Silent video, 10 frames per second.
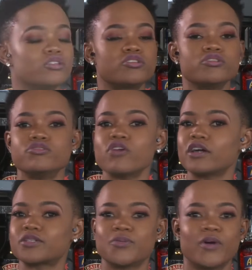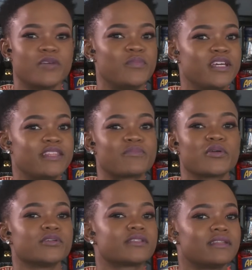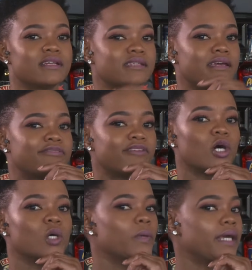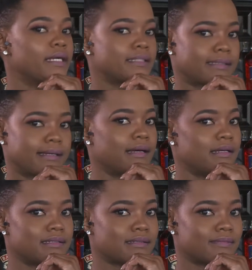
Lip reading: do not want to be that person that's FOS, guys.